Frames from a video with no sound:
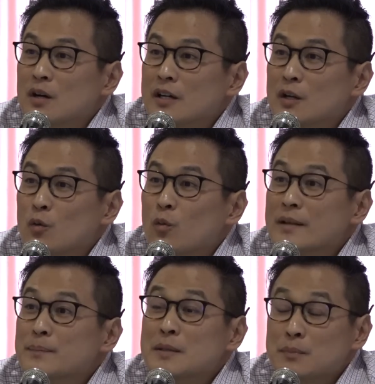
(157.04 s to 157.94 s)

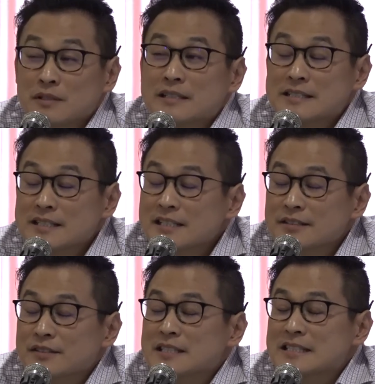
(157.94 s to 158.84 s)
what people
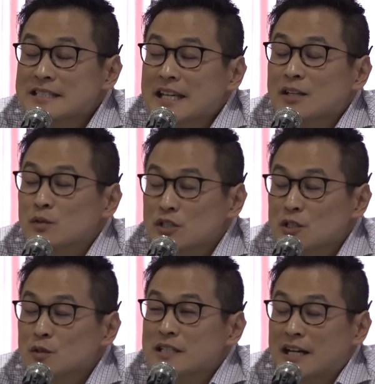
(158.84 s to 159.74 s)
deserve is a state which
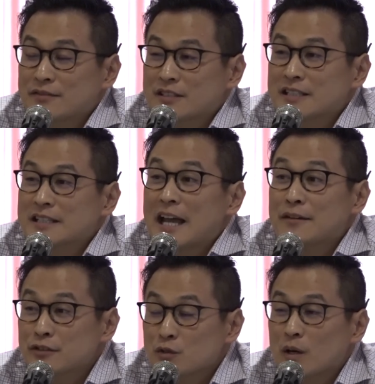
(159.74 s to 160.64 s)
looks after
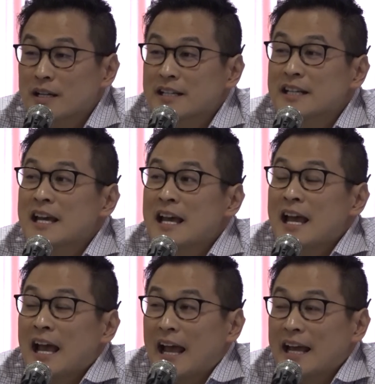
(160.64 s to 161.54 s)
everyone
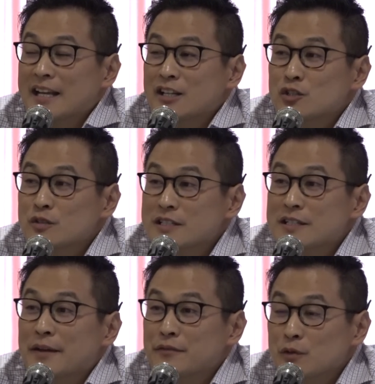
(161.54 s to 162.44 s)
and
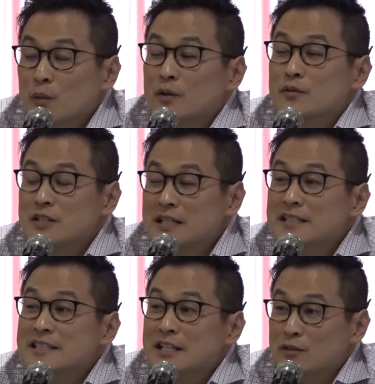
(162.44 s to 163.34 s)
treats everyone with
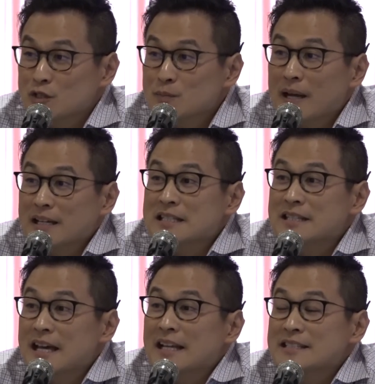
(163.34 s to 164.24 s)
dignity and respect,
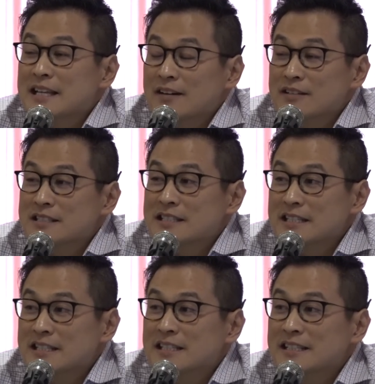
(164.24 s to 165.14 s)
and that is
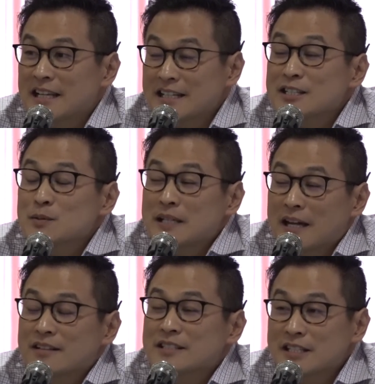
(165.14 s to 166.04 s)
guaranteed. That needs to be
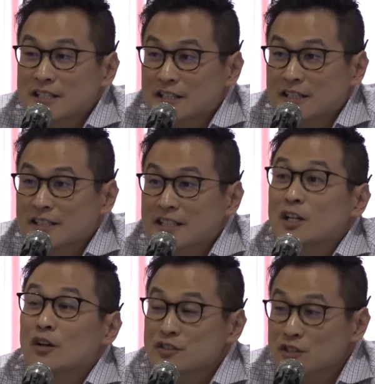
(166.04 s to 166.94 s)
guaranteed in a
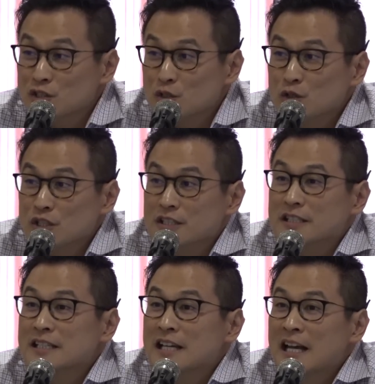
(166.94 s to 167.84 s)

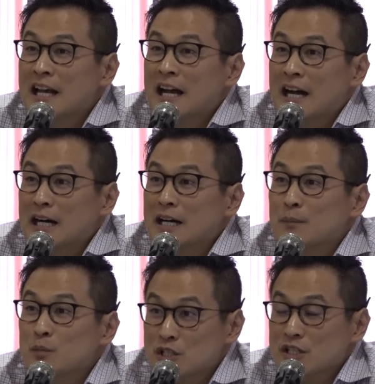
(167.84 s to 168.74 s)
constitution,
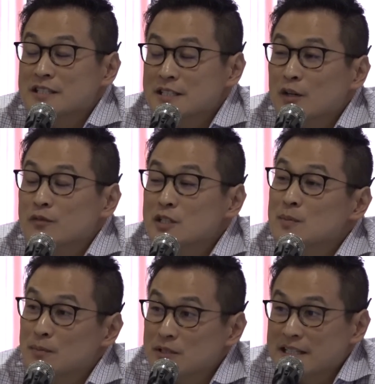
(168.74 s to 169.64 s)
which itself needs
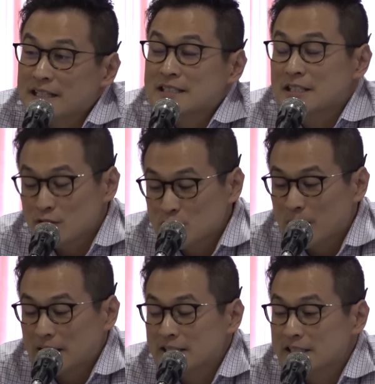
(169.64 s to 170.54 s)
to be protected and
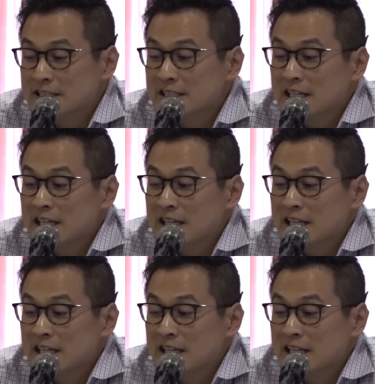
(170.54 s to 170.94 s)
respected.